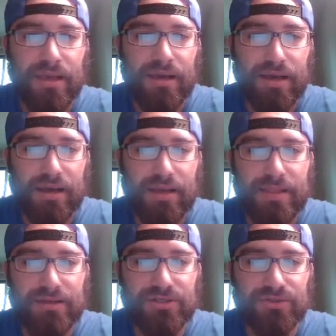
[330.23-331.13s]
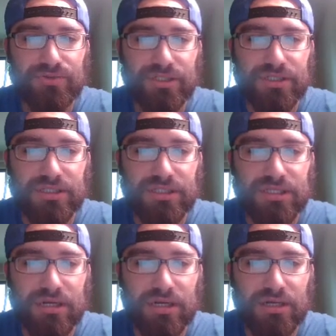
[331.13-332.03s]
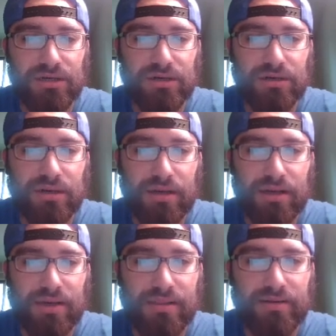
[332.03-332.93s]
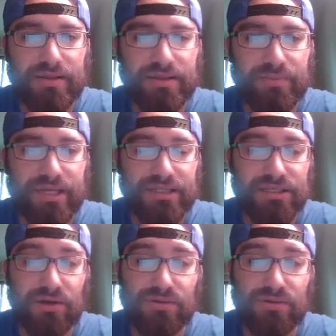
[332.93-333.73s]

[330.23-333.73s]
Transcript: and then just recently snuck under, and then hit the plateau.